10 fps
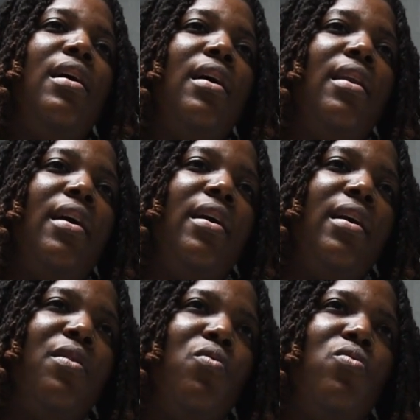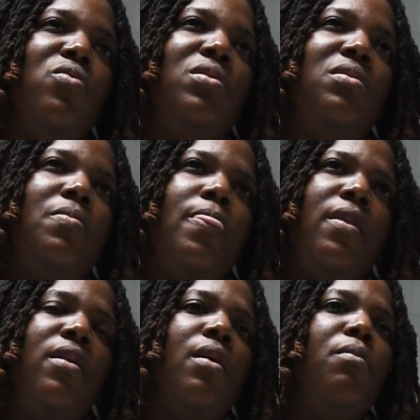and I enrolled, I
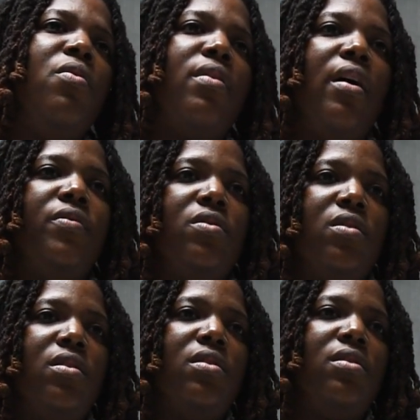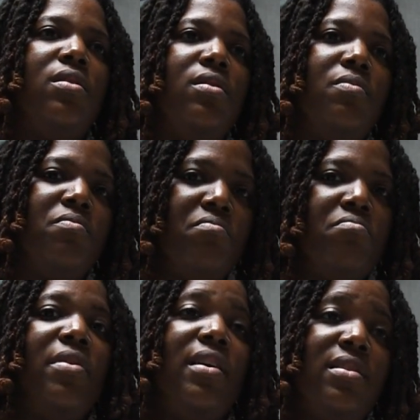think, a month after.
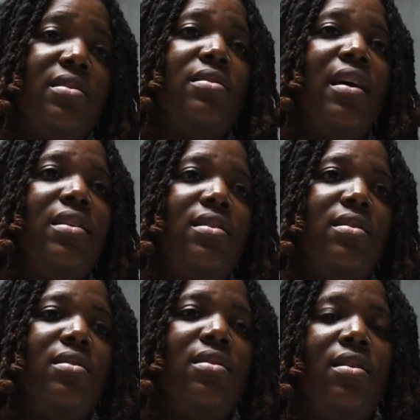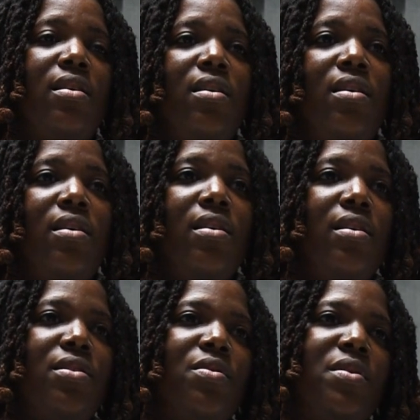Hence that
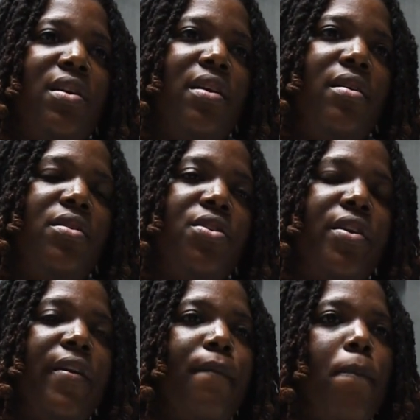I started the journey.